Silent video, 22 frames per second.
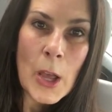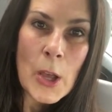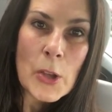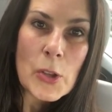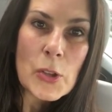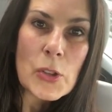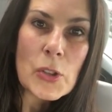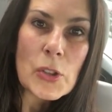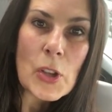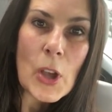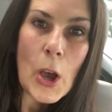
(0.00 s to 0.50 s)

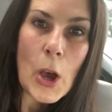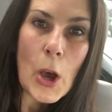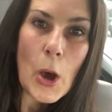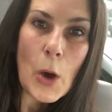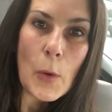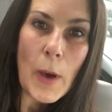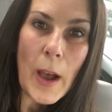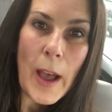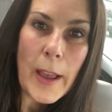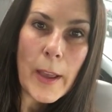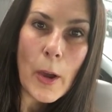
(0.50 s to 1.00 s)

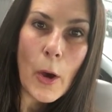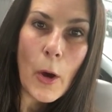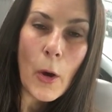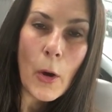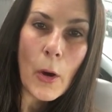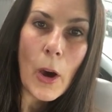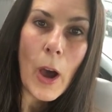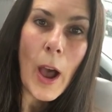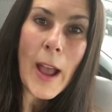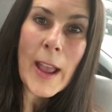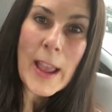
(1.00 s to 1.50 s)
So I
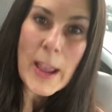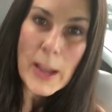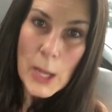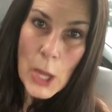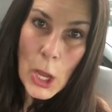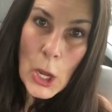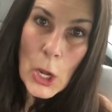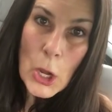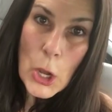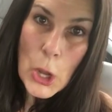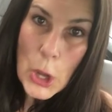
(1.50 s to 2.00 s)
hope I
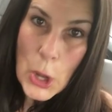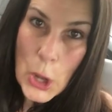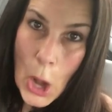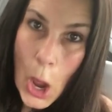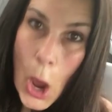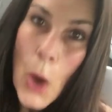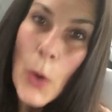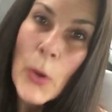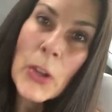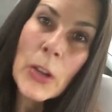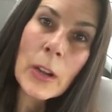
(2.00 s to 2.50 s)

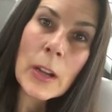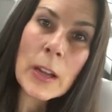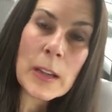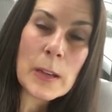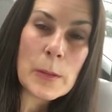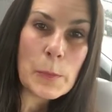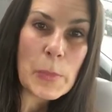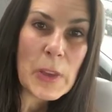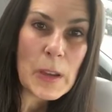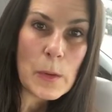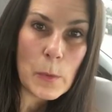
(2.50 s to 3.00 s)
know you're going
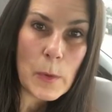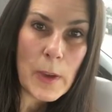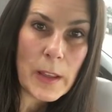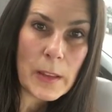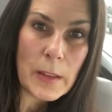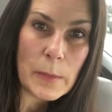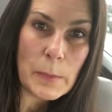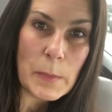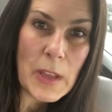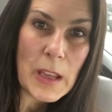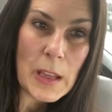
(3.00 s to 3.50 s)
to be
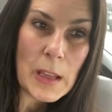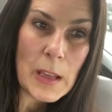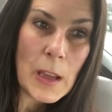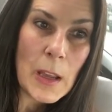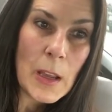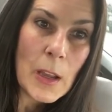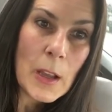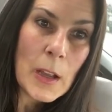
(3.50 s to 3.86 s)
with me.